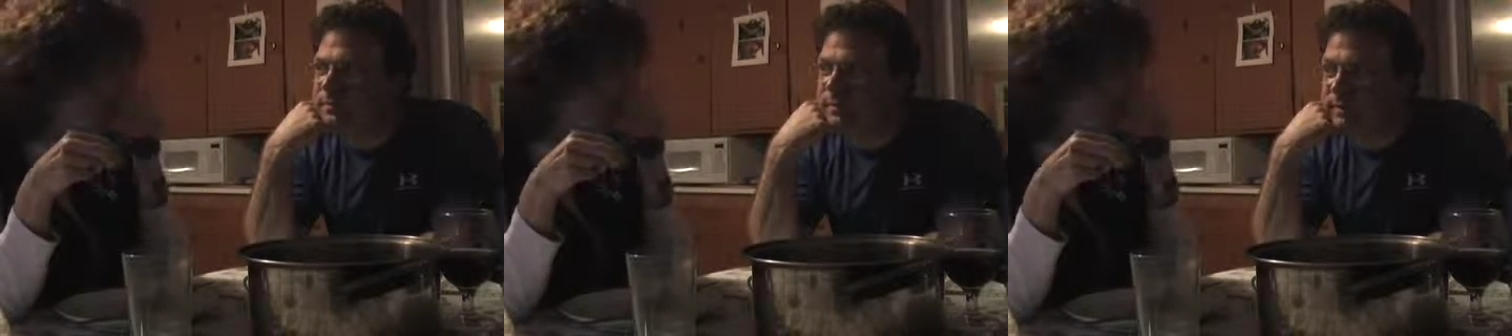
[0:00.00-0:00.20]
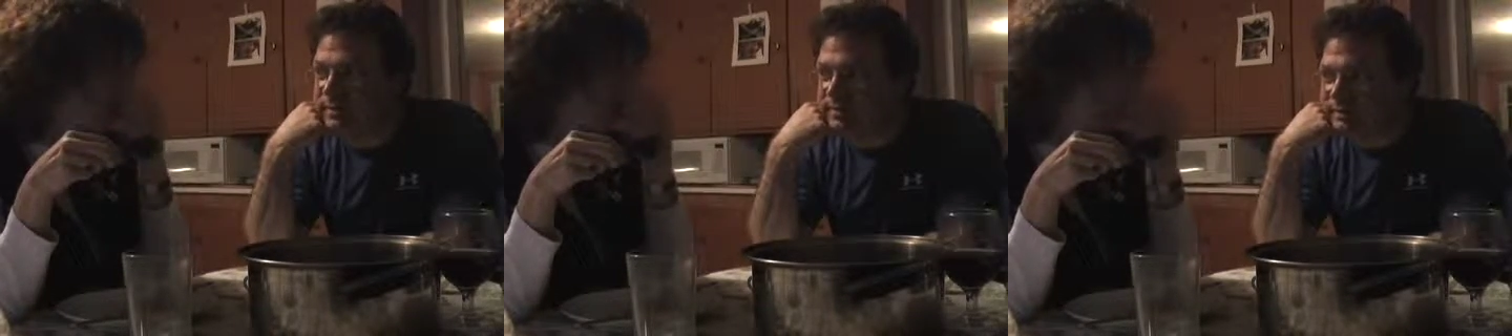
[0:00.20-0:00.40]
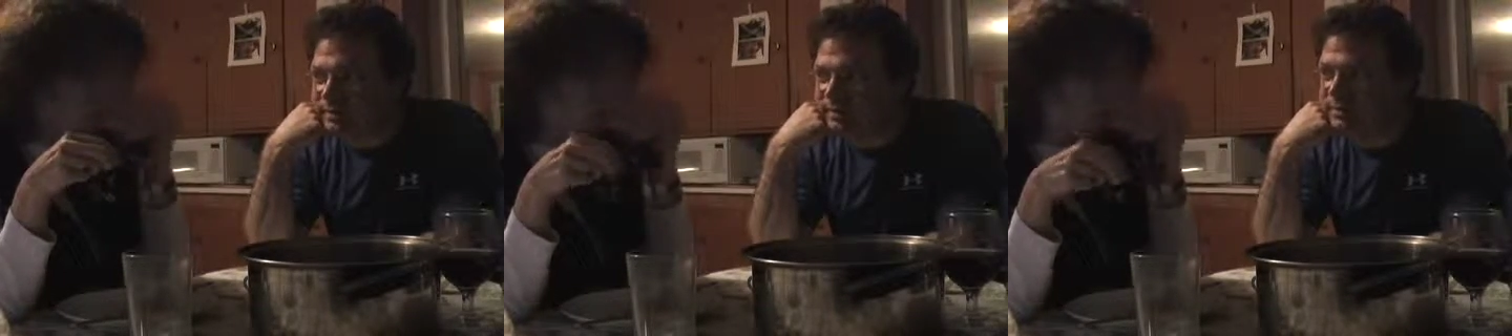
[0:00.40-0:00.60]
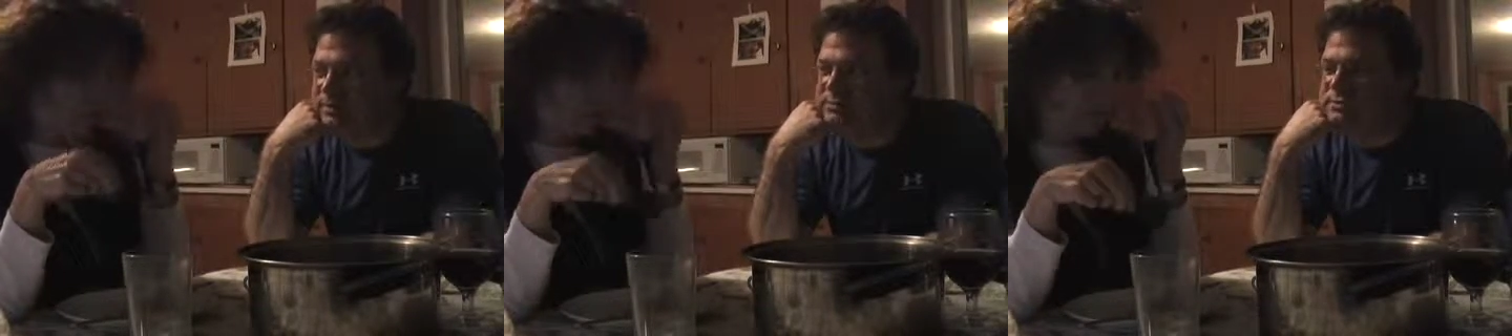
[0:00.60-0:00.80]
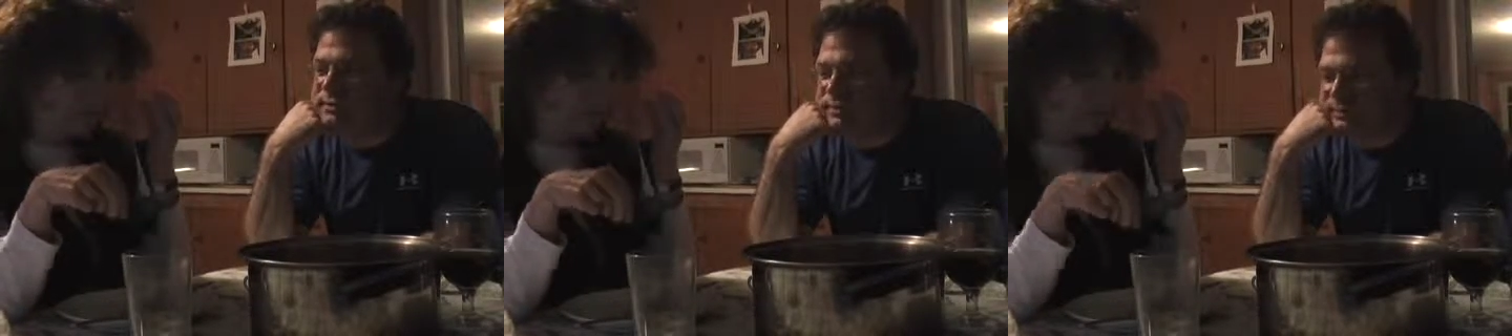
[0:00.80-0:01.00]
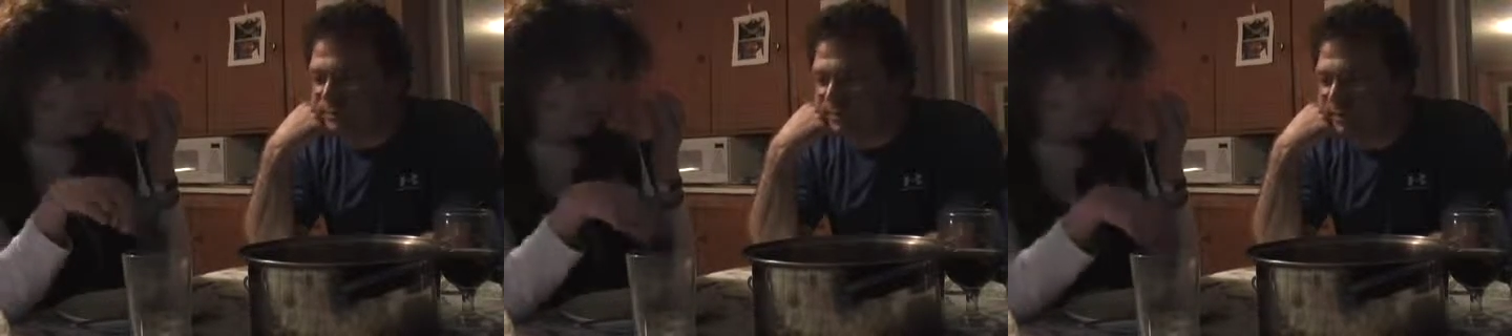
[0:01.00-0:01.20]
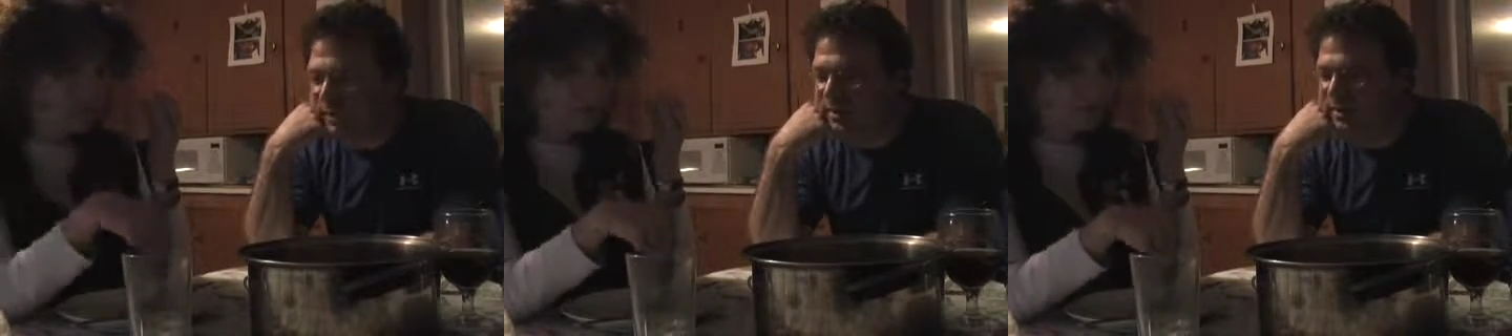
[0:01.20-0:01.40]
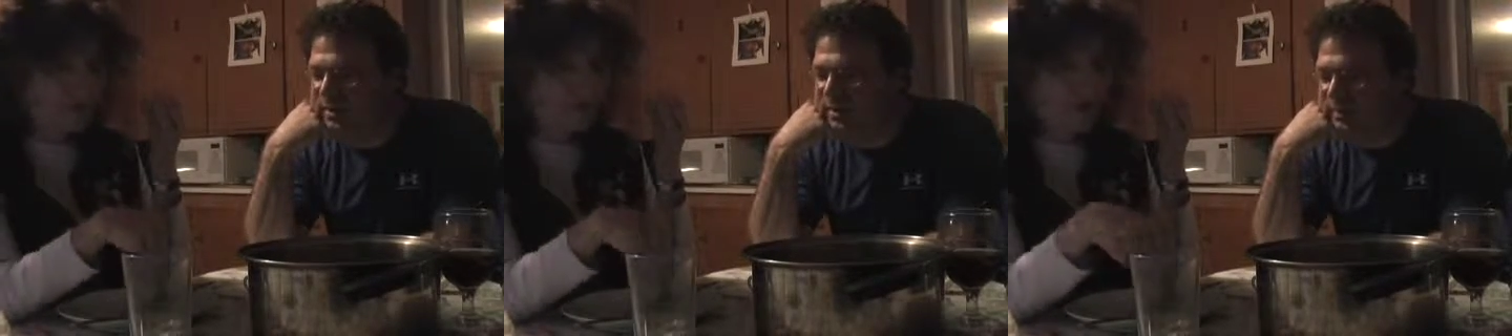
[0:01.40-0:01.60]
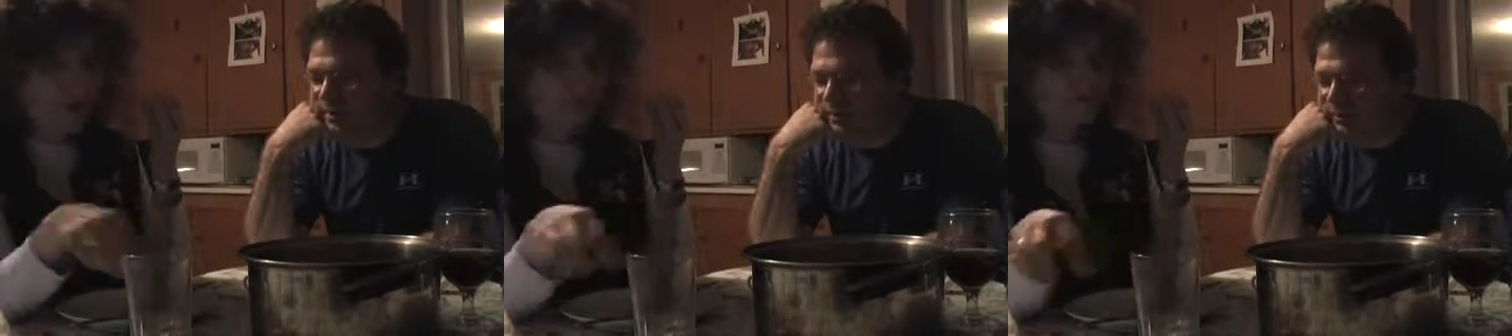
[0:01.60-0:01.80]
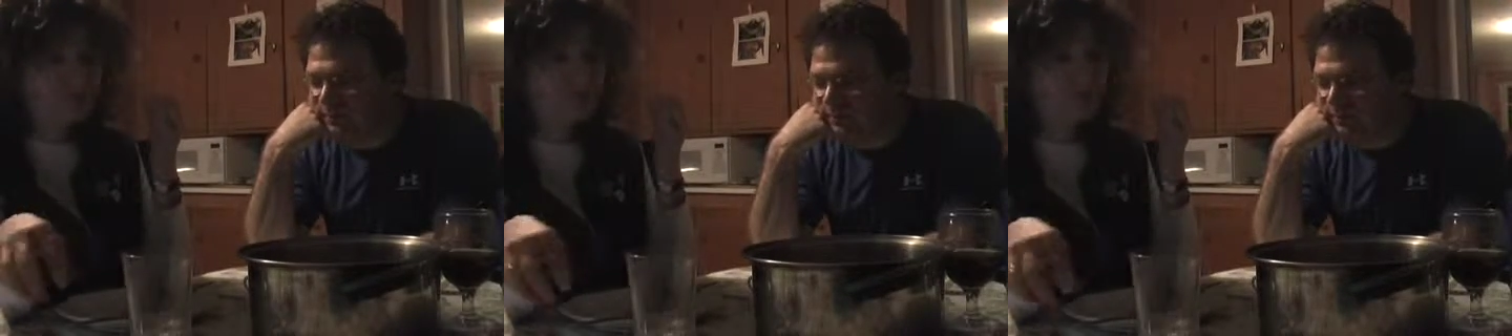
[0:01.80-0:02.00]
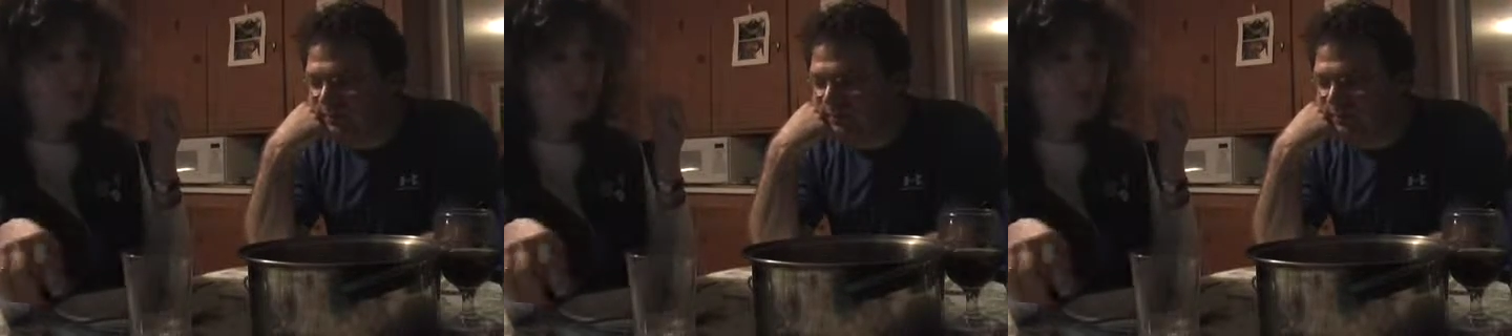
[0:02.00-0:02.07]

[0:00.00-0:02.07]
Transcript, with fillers: because I told you I knew how to cook it.